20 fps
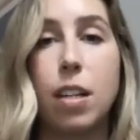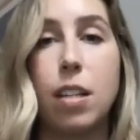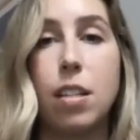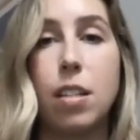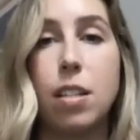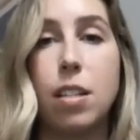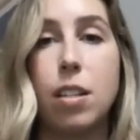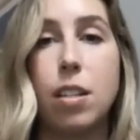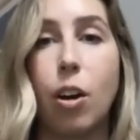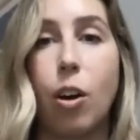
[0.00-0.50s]
And
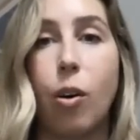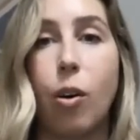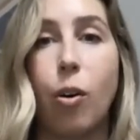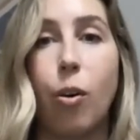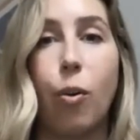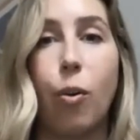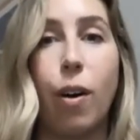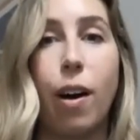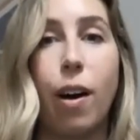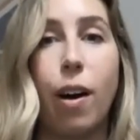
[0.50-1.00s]

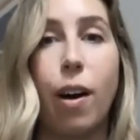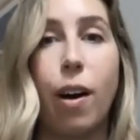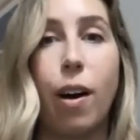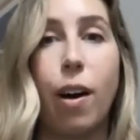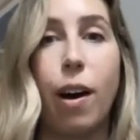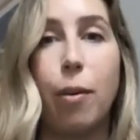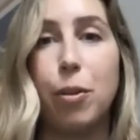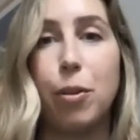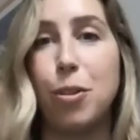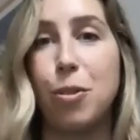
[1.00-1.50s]
so
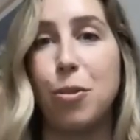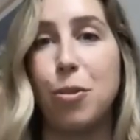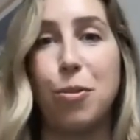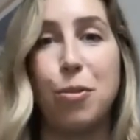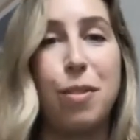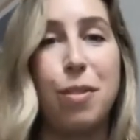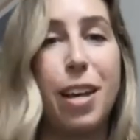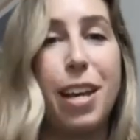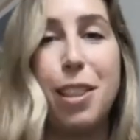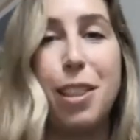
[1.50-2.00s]
I would
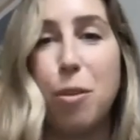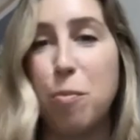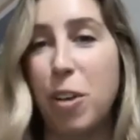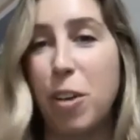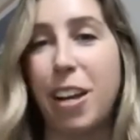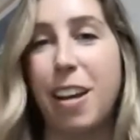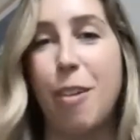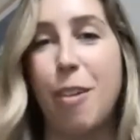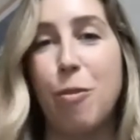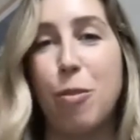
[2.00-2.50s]
hit the
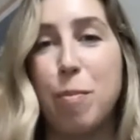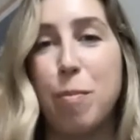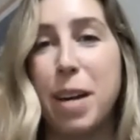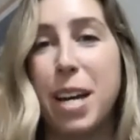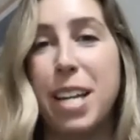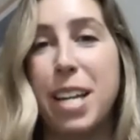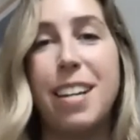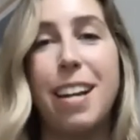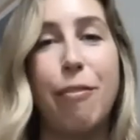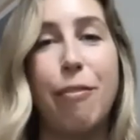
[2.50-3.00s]
breakout room
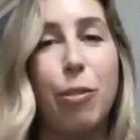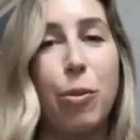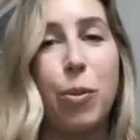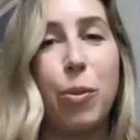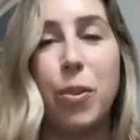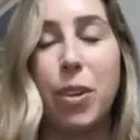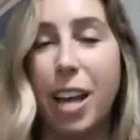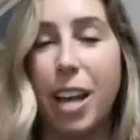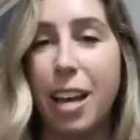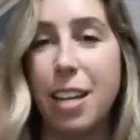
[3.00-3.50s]
button, everyone
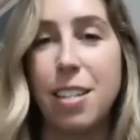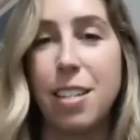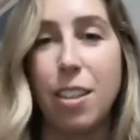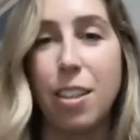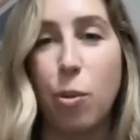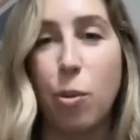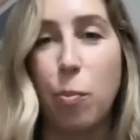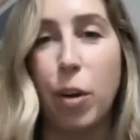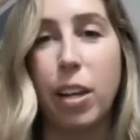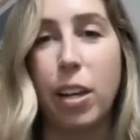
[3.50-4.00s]
would head to their
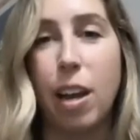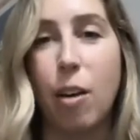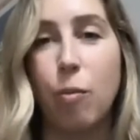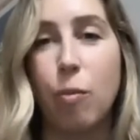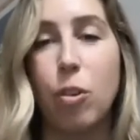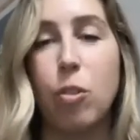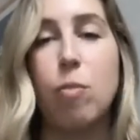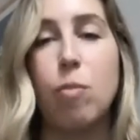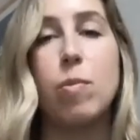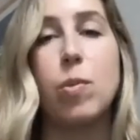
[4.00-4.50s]
breakout rooms.